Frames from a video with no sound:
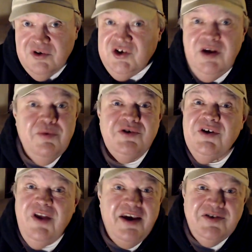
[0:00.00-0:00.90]
she was the
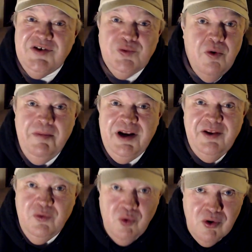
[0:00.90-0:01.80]
nicest woman in
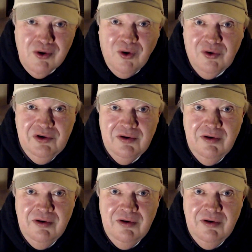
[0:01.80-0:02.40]
the world.